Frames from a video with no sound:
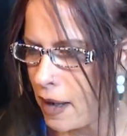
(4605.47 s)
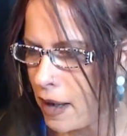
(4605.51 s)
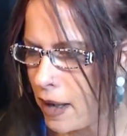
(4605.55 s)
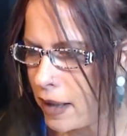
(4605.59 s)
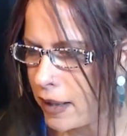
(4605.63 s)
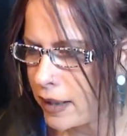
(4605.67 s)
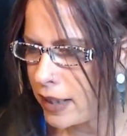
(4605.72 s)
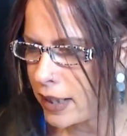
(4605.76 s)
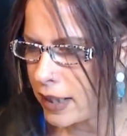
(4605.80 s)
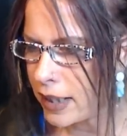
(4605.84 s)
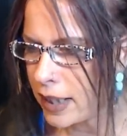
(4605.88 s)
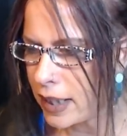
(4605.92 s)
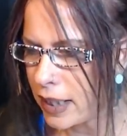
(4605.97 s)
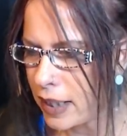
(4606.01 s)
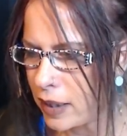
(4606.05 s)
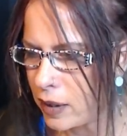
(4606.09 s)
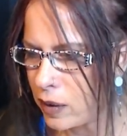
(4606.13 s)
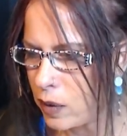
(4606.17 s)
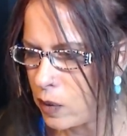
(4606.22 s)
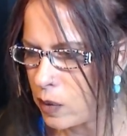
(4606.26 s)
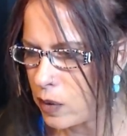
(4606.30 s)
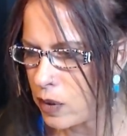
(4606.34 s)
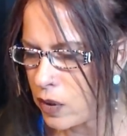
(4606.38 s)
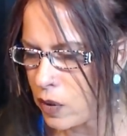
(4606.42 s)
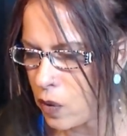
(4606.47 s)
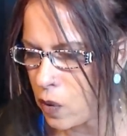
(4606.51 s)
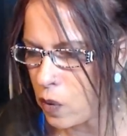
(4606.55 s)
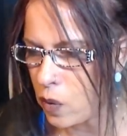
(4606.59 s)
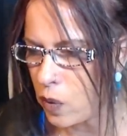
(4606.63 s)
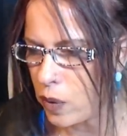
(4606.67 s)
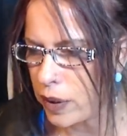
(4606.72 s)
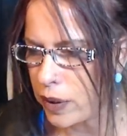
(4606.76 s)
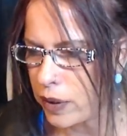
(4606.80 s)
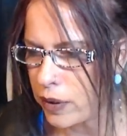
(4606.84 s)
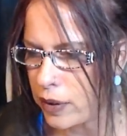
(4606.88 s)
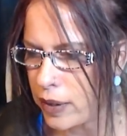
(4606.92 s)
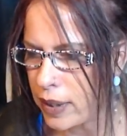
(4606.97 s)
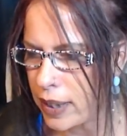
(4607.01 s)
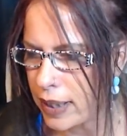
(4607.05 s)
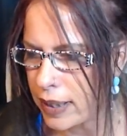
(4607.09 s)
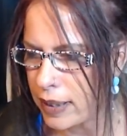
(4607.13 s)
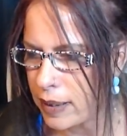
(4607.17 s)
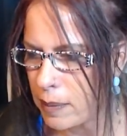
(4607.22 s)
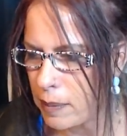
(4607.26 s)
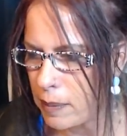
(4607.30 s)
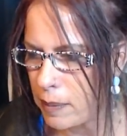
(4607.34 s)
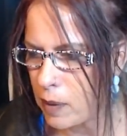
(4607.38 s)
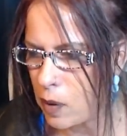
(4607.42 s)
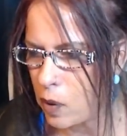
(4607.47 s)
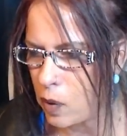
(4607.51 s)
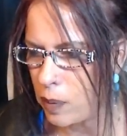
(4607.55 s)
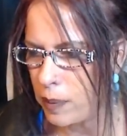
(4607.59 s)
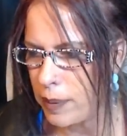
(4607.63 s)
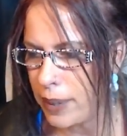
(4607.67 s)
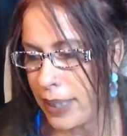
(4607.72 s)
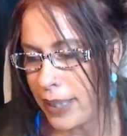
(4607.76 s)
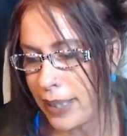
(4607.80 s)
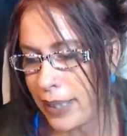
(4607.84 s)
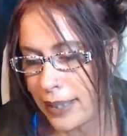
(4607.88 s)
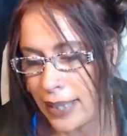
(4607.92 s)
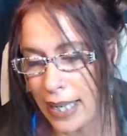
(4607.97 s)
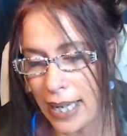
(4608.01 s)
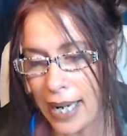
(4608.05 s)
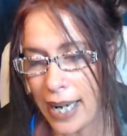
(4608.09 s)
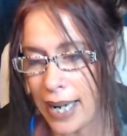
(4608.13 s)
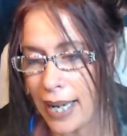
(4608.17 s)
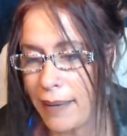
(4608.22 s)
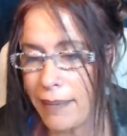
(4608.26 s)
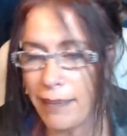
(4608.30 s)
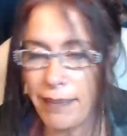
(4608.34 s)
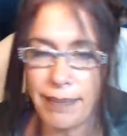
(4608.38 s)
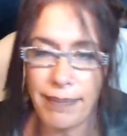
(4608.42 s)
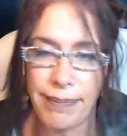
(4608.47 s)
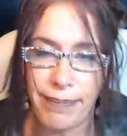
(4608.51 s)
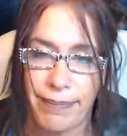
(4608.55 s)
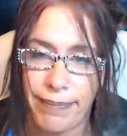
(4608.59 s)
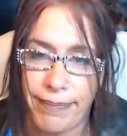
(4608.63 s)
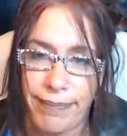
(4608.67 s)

I think the kill was ordered at the moment. I'm.